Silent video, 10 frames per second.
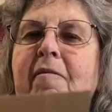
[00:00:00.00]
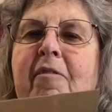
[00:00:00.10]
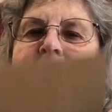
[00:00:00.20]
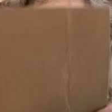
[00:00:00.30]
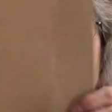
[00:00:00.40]

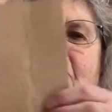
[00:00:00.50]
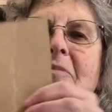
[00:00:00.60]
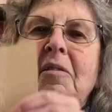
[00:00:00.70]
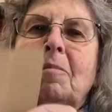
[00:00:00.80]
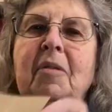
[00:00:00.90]
from
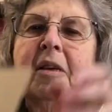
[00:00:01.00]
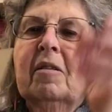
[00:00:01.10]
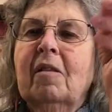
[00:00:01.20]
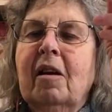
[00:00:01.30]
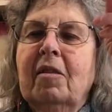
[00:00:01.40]
something
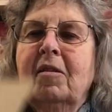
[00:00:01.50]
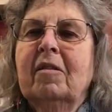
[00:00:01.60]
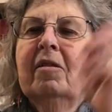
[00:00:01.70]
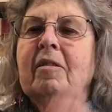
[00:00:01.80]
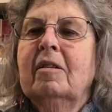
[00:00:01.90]
or
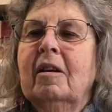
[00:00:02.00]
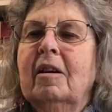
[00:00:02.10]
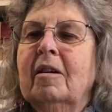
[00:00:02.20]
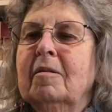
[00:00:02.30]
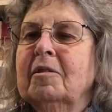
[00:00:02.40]
other
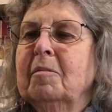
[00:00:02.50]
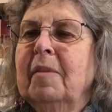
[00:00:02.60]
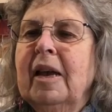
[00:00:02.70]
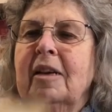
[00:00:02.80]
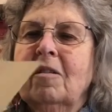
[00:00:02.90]
to
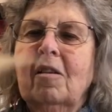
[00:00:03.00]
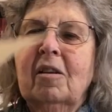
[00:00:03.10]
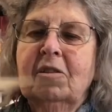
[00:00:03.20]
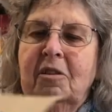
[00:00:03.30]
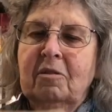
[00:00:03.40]
paint
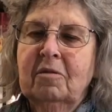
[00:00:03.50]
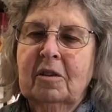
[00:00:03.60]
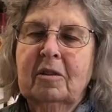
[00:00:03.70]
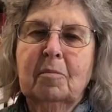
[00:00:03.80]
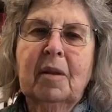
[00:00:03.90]
on, to use
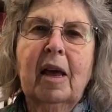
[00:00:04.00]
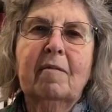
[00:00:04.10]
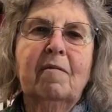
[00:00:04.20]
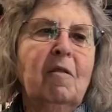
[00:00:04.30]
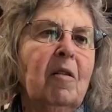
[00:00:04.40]
as a
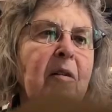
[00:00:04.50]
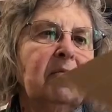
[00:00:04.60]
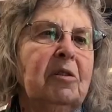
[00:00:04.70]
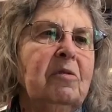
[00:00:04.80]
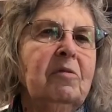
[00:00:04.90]
platform,
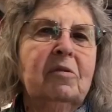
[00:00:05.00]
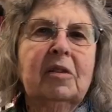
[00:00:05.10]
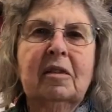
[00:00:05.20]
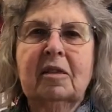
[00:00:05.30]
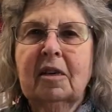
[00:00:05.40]
to use
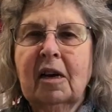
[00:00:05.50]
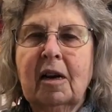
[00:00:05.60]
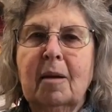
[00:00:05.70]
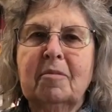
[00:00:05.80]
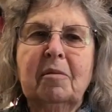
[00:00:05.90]
it to cut
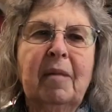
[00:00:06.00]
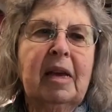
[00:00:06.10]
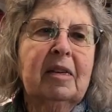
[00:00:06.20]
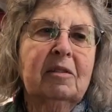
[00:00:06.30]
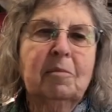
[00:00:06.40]
up to
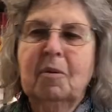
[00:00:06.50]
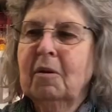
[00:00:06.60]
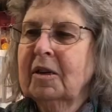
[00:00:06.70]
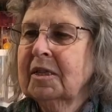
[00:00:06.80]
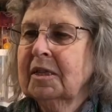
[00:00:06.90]
make
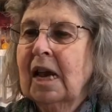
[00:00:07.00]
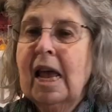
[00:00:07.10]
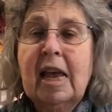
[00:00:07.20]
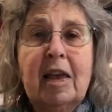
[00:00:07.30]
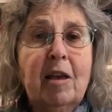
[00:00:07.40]
supports.
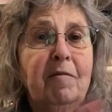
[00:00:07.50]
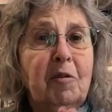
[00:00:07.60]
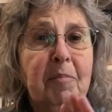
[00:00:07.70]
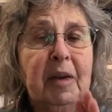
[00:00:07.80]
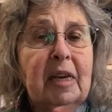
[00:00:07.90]
If
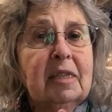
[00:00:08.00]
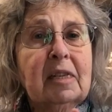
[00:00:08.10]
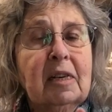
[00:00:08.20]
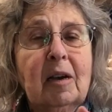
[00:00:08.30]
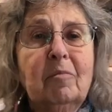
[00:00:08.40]
your
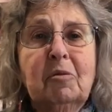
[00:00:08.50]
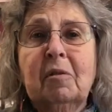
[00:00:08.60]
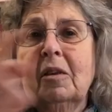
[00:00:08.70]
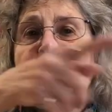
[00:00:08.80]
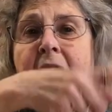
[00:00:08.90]
pizza comes
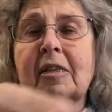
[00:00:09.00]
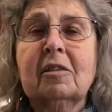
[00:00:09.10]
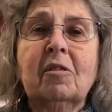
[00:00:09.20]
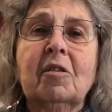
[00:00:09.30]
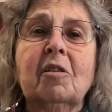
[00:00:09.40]
with a nice
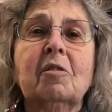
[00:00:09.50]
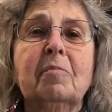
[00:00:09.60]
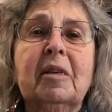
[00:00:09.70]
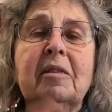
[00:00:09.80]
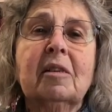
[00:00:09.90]
circular
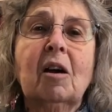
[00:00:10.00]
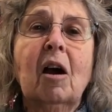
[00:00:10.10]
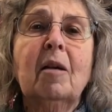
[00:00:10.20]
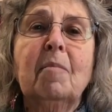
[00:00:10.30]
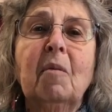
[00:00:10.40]
piece of
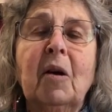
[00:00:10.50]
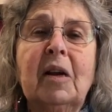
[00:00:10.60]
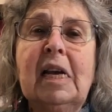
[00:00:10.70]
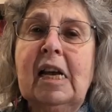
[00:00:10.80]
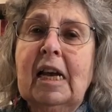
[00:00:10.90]
cardboard
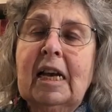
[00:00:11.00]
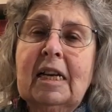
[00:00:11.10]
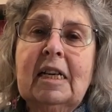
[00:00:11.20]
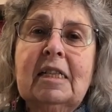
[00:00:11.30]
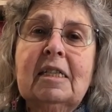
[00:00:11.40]
and
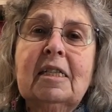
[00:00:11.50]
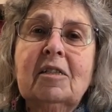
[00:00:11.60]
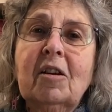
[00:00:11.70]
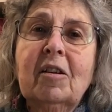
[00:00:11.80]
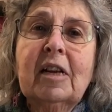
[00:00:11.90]
it isn't
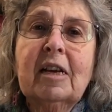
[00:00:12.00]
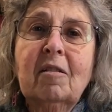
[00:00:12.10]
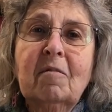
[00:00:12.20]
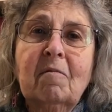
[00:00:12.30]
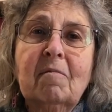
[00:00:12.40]
dirty
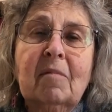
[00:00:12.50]
on